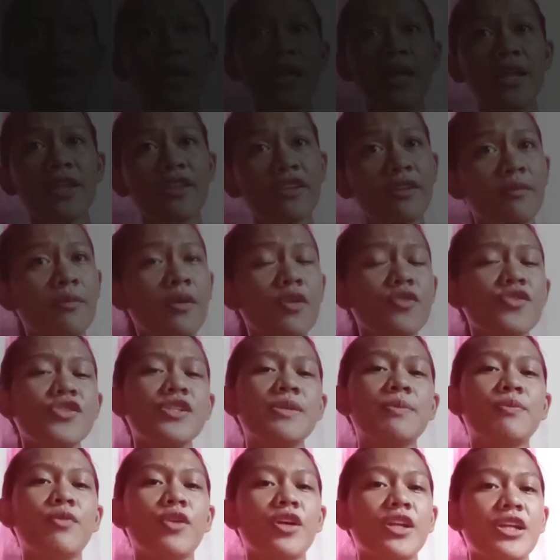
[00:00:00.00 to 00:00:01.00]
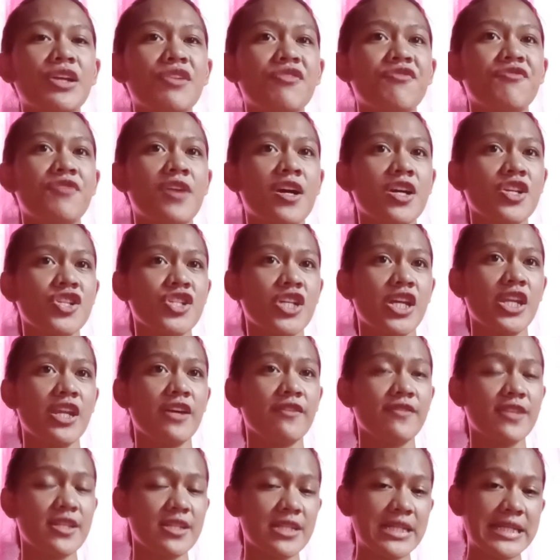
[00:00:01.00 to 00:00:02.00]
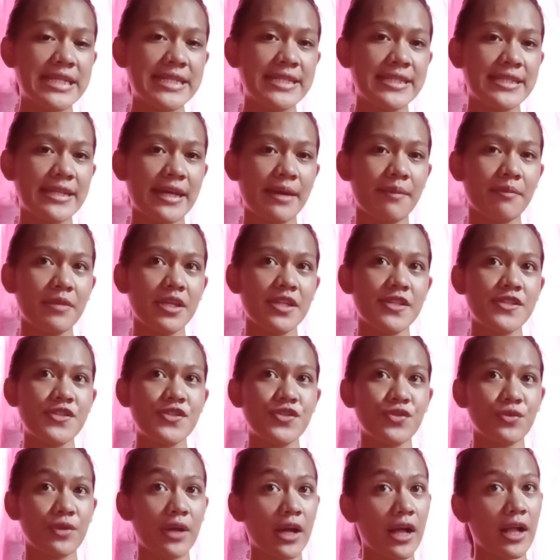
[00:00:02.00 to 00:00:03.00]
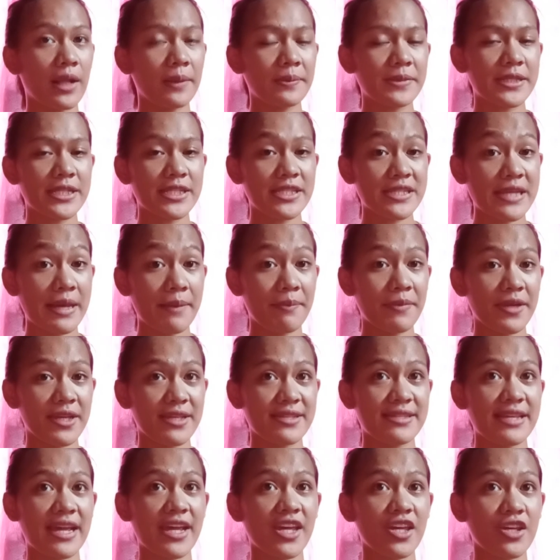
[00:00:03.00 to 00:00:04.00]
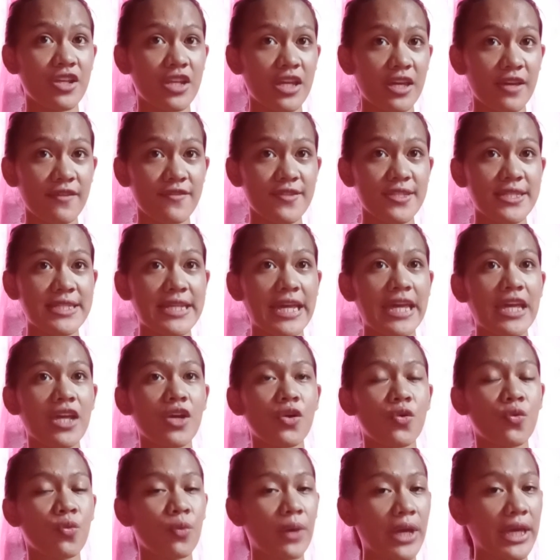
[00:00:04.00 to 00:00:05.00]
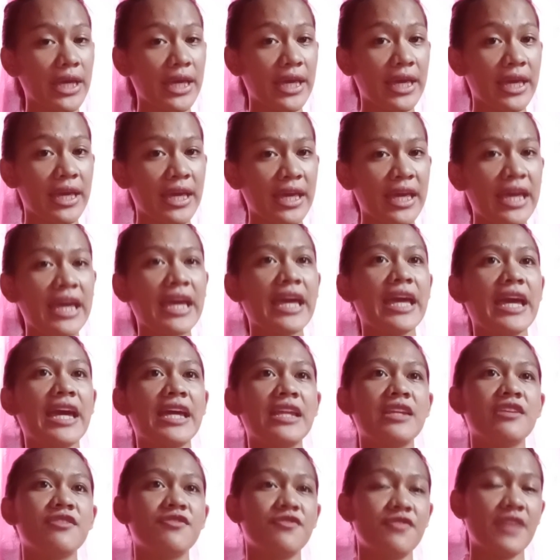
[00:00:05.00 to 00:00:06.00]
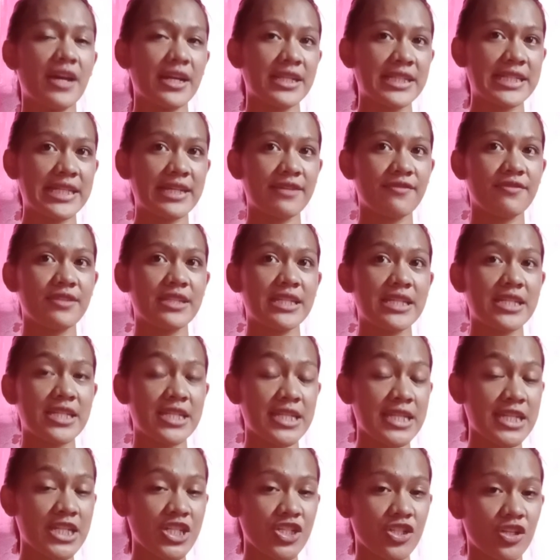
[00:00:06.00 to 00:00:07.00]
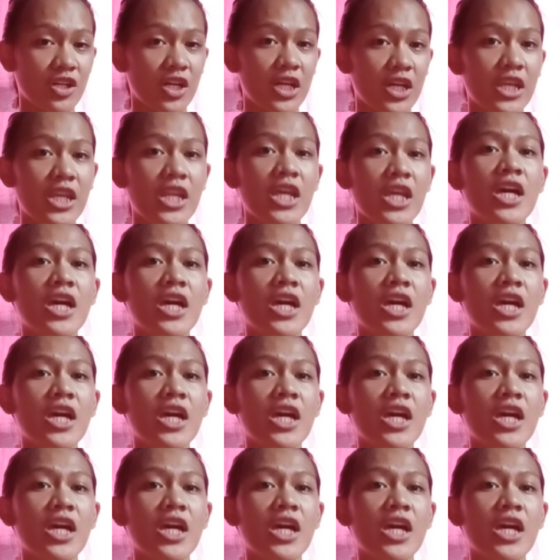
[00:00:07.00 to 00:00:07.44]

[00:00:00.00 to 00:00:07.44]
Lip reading: The most important function of the system is to help the top executives take quick and effective decision